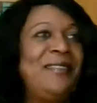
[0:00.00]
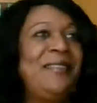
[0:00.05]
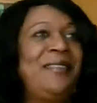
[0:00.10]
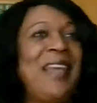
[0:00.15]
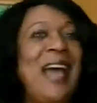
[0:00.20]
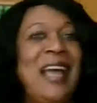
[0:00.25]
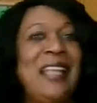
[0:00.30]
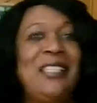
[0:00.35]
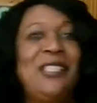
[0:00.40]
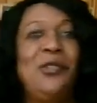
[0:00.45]

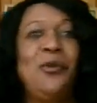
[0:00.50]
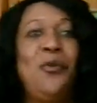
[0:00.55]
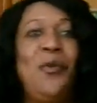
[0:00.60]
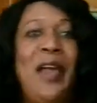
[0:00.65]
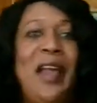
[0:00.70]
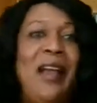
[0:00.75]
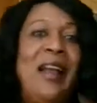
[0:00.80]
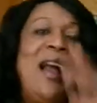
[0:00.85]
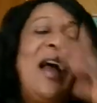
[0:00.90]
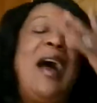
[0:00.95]
That's
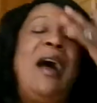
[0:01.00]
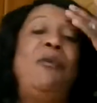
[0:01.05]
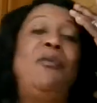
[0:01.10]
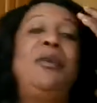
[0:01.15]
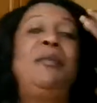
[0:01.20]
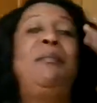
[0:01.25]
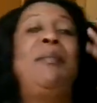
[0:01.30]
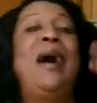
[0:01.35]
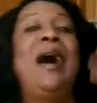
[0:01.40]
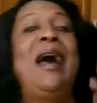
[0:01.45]
where I
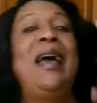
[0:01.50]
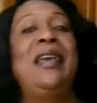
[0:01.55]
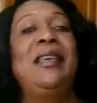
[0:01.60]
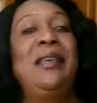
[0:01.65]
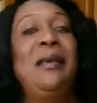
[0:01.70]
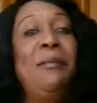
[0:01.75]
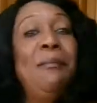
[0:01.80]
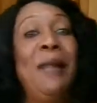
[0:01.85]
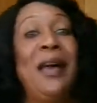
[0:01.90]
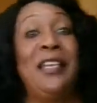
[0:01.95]
would
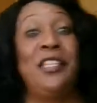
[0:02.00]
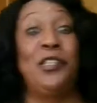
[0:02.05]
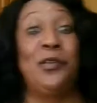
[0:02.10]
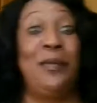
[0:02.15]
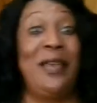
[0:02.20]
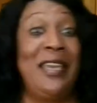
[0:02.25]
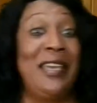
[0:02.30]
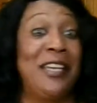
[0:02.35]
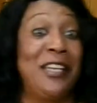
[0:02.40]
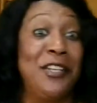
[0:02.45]
buy my
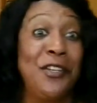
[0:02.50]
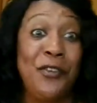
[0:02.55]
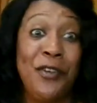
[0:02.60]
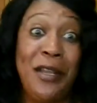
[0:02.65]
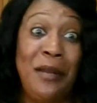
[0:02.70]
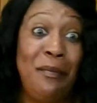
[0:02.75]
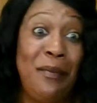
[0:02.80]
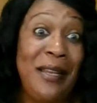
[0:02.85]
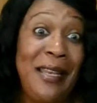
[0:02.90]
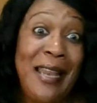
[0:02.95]
Jamaican
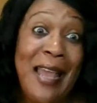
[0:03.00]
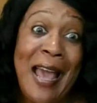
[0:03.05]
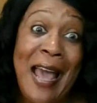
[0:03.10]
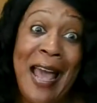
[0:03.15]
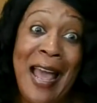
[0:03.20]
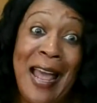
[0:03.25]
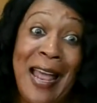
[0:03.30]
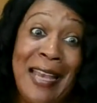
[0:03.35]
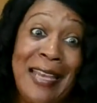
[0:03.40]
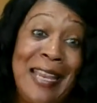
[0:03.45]
green
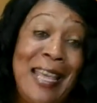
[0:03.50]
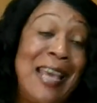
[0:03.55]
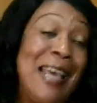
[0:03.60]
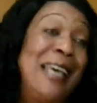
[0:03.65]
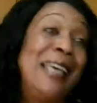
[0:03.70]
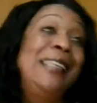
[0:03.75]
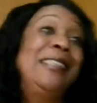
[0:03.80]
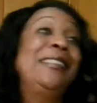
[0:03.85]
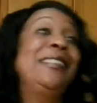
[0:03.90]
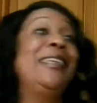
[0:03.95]

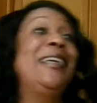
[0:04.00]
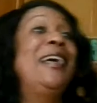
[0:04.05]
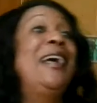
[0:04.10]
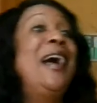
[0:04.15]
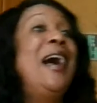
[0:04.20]
bananas,